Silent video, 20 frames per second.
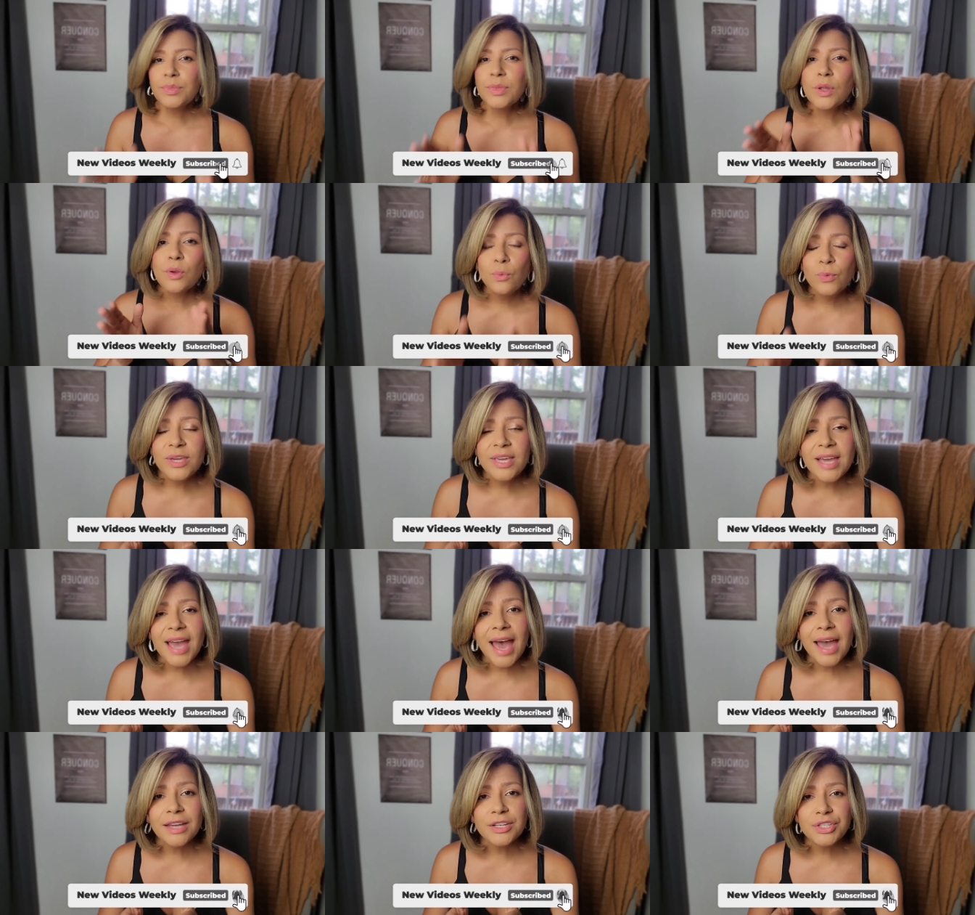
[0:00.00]

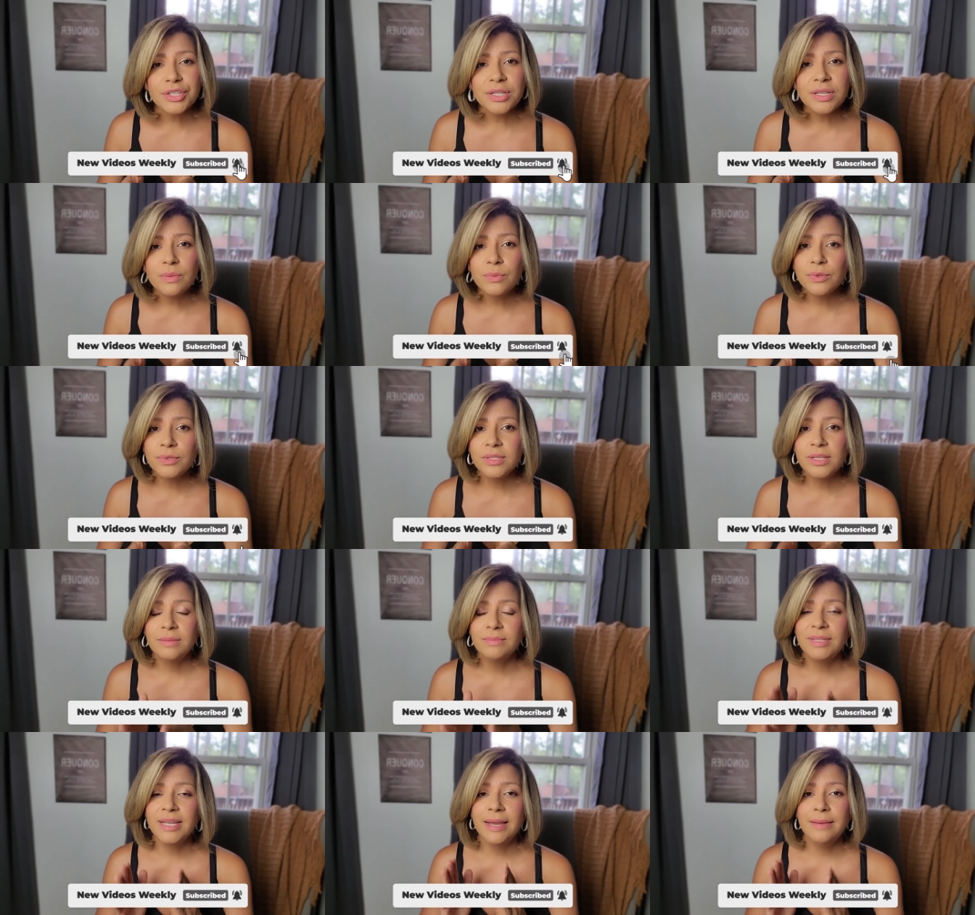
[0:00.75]
We actually will
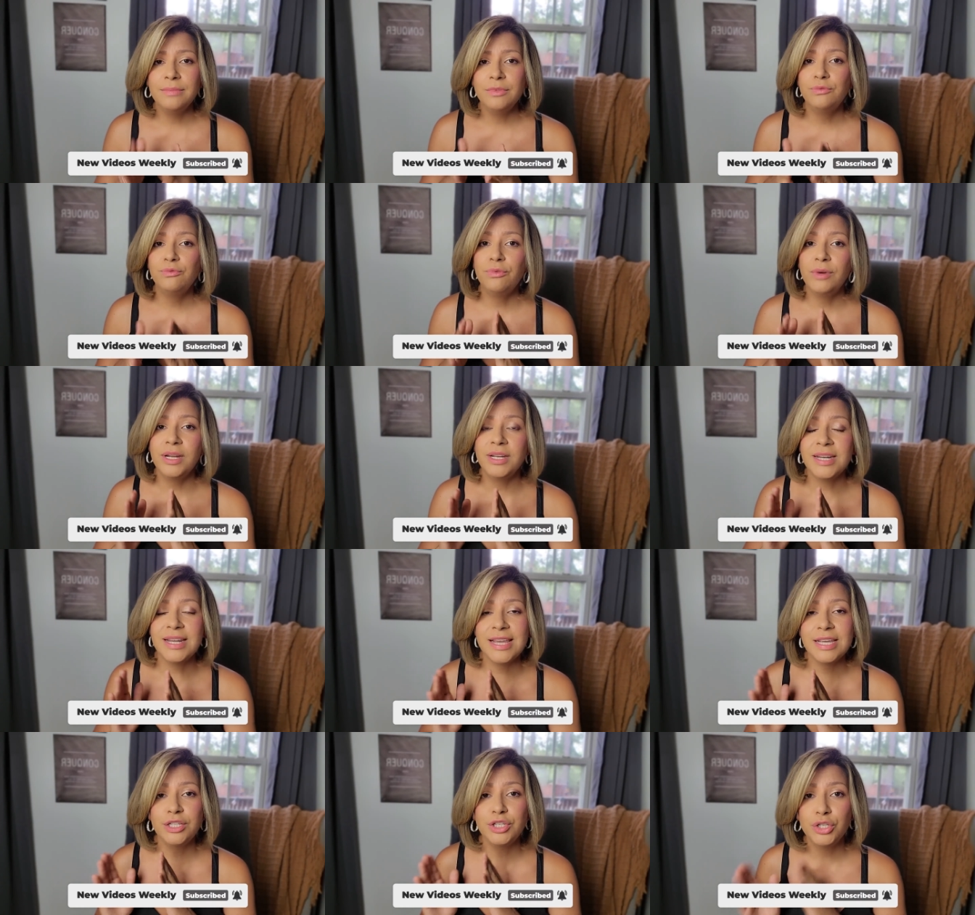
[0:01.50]
sometimes
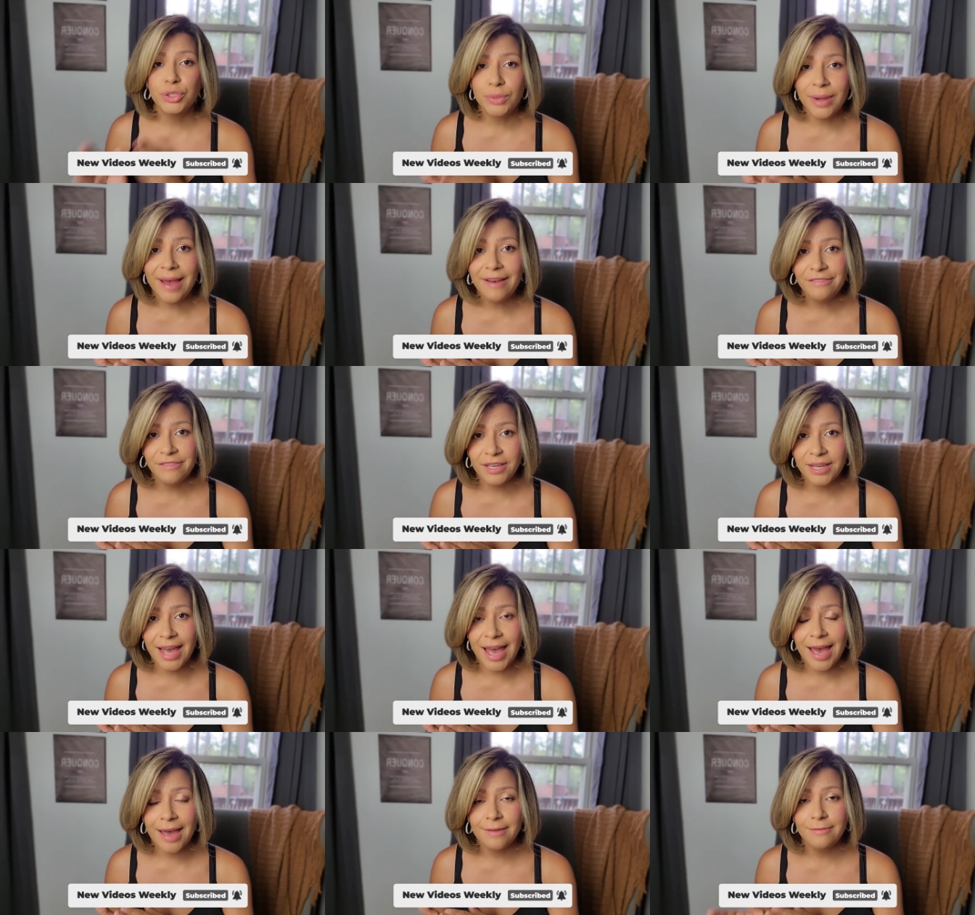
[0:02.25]
run a
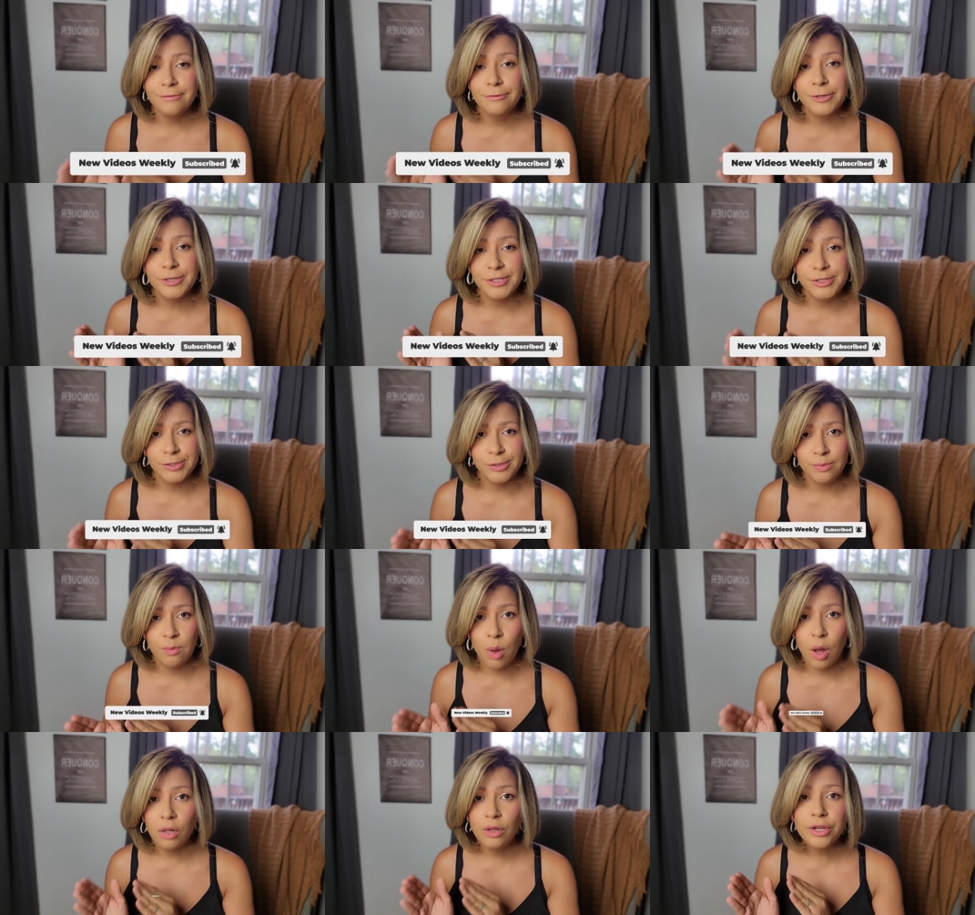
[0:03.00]
traffic ad for a
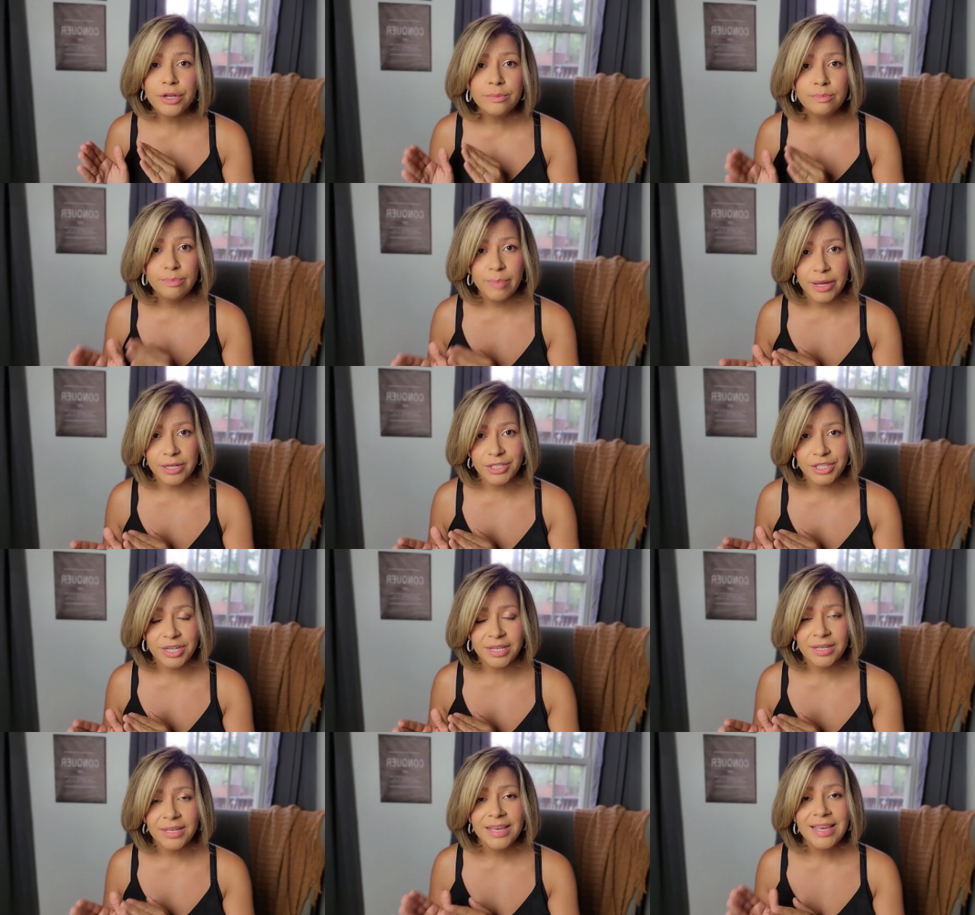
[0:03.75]
smaller
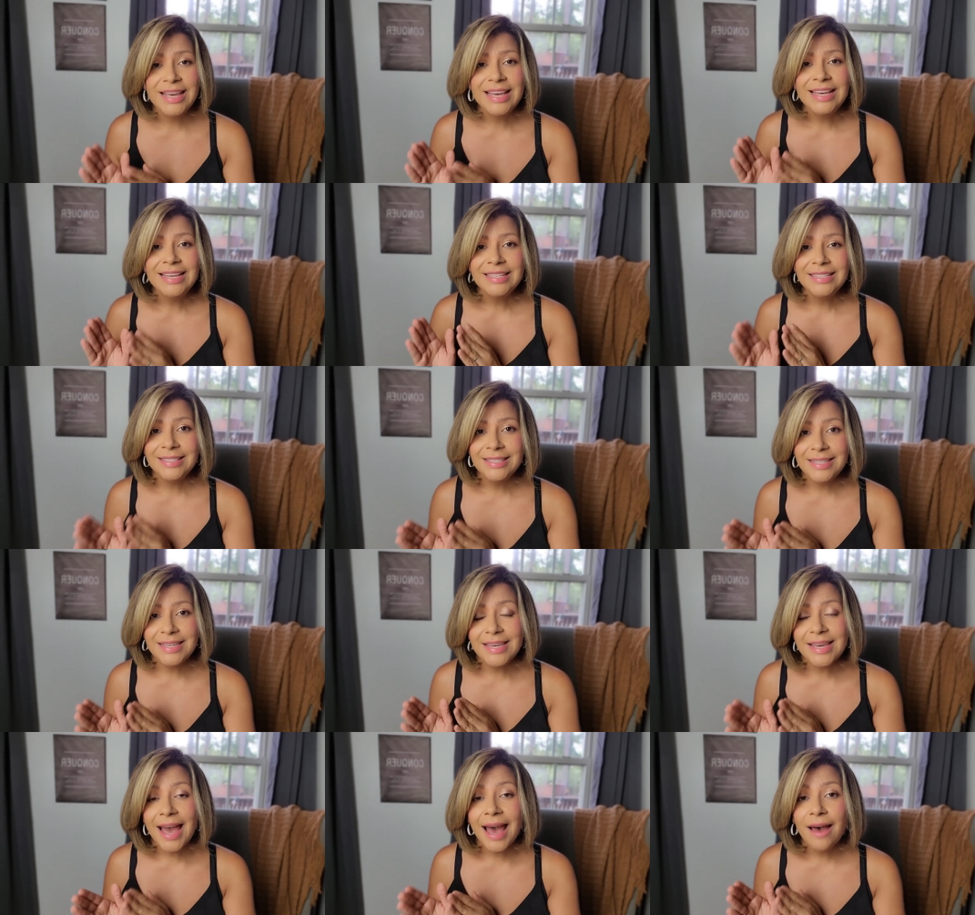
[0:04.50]
budget,
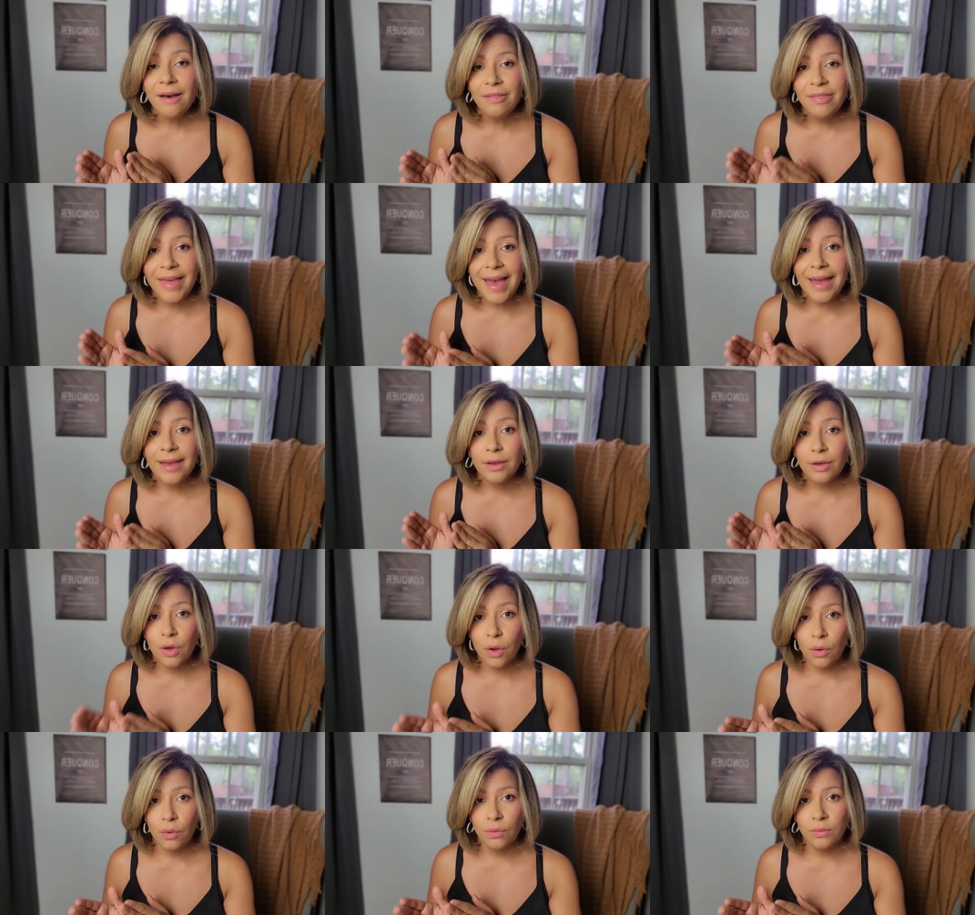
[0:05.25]
see how that
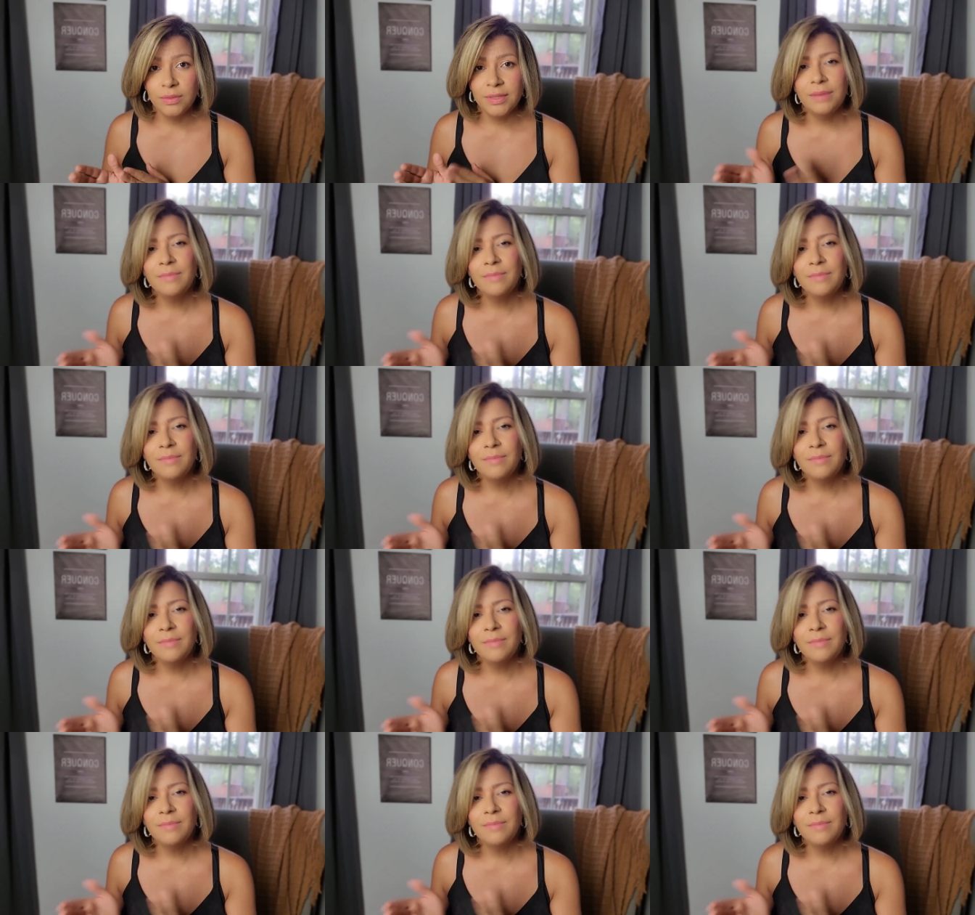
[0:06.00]
goes.